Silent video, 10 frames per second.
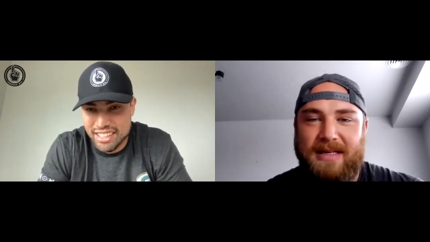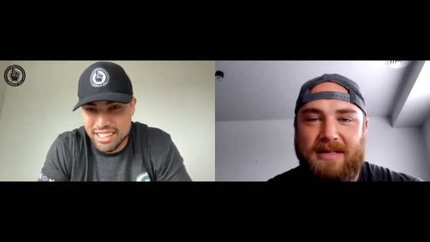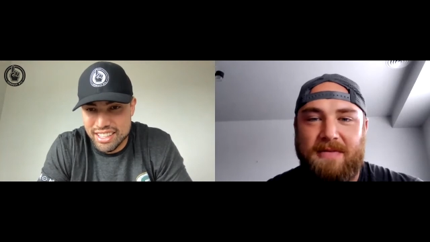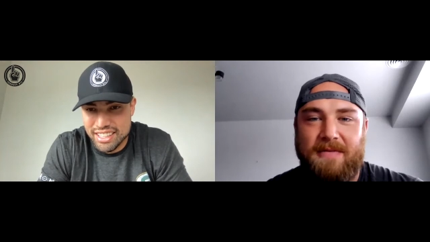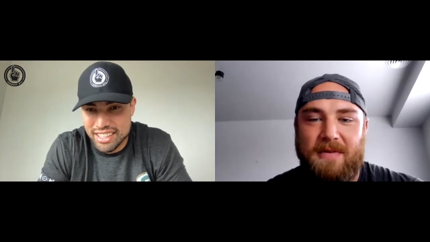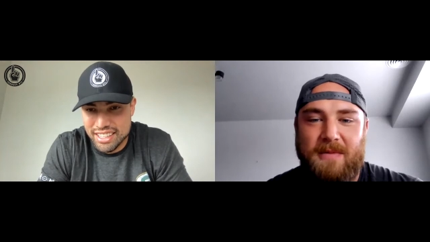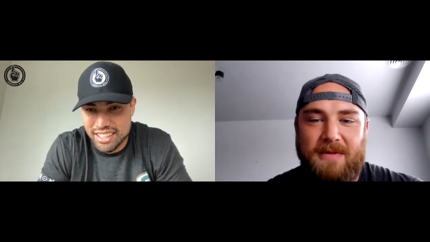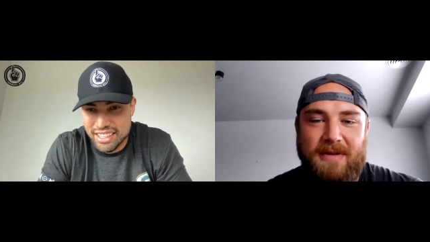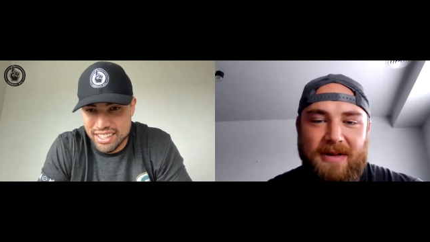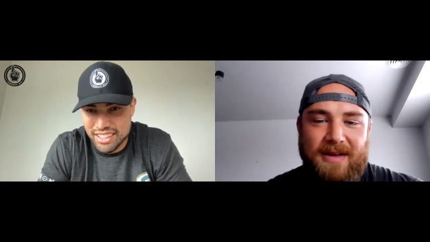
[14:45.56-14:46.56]
Speaker 1: SS
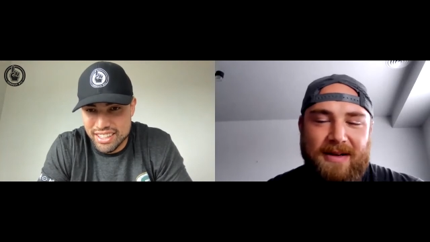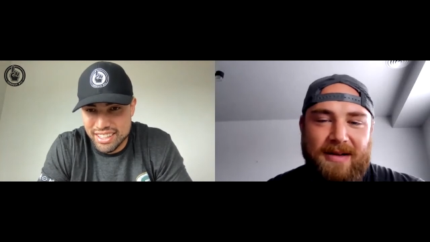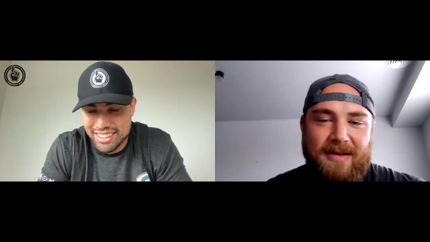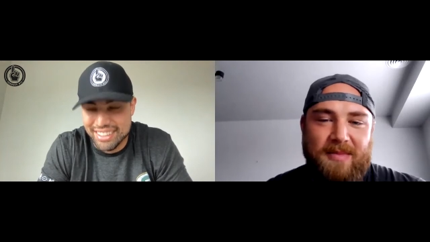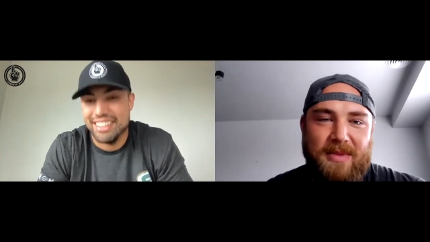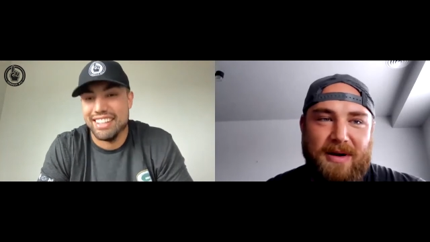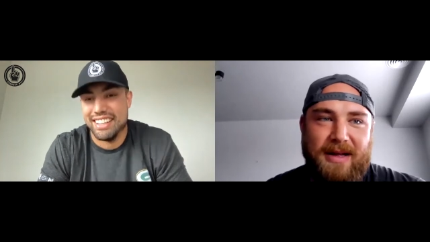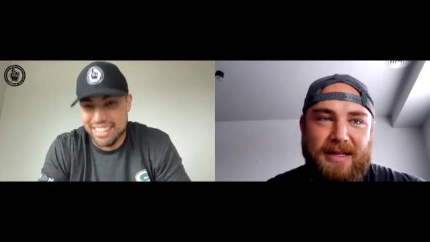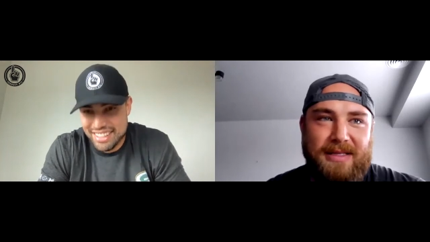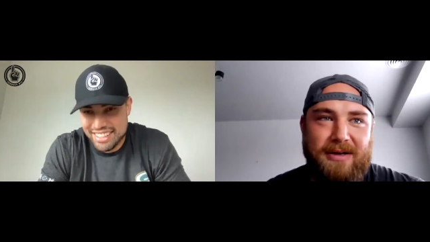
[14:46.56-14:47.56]
convertible,
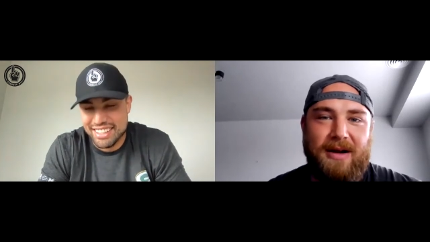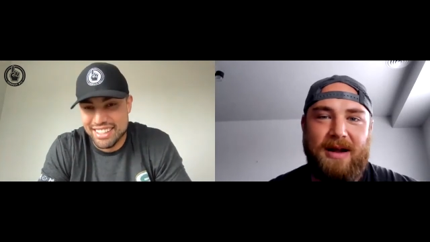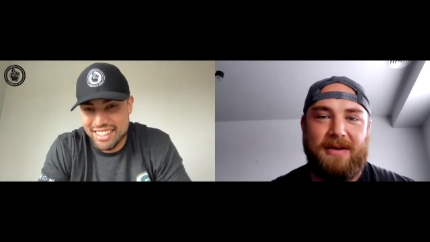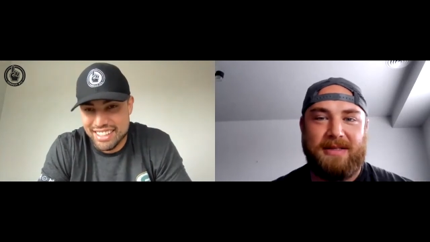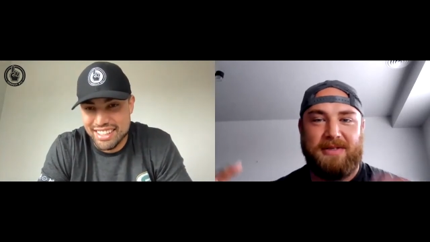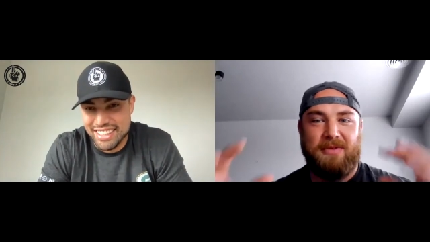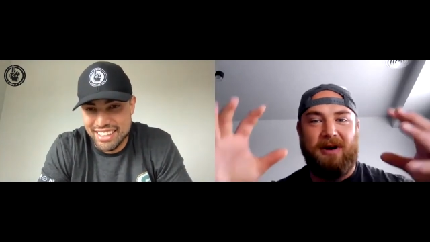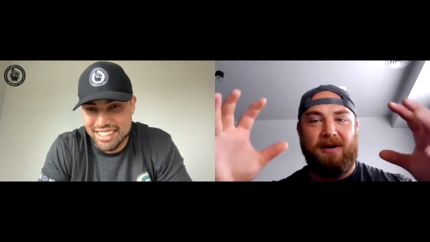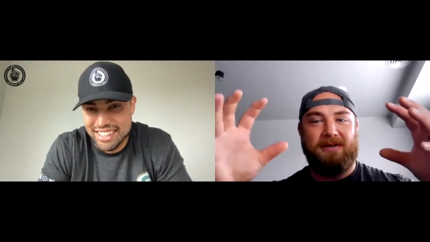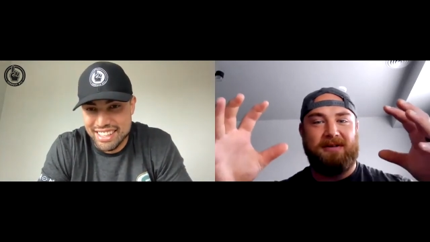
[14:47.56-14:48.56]
but it started out as two
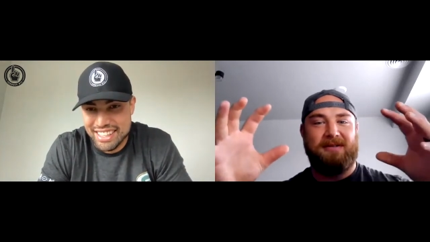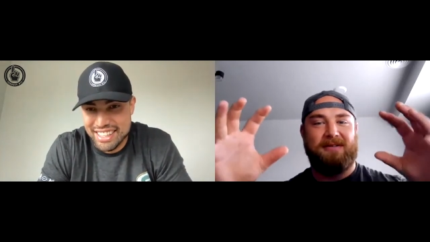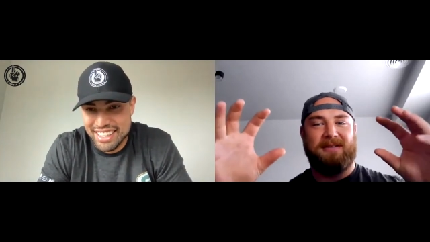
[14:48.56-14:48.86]
cars.